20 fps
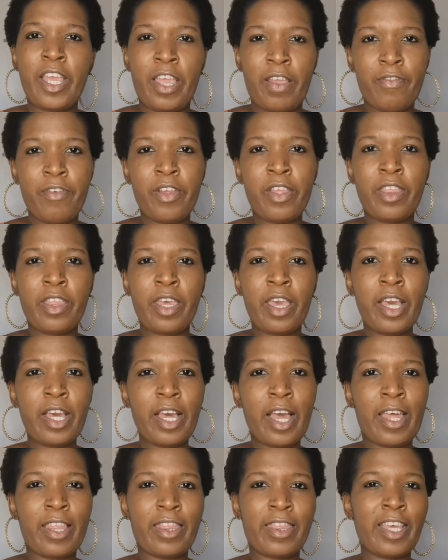everything.
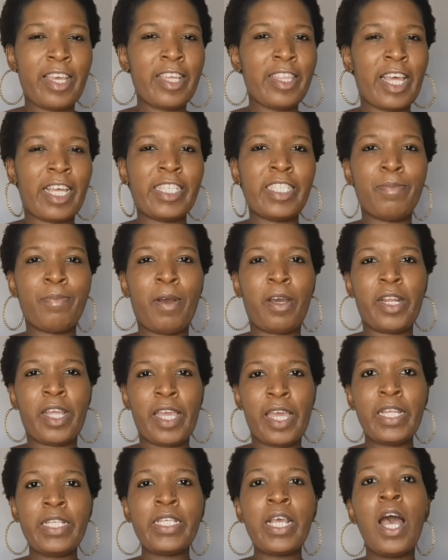I think that's about
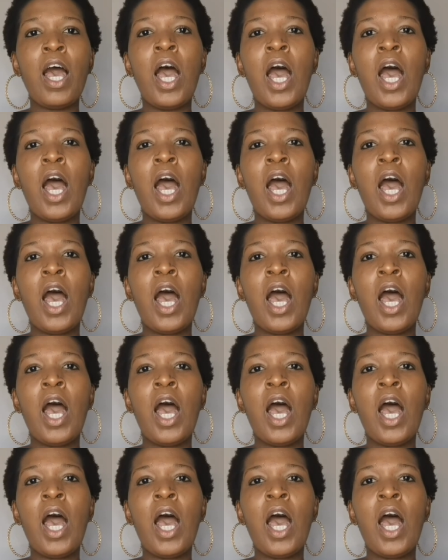it.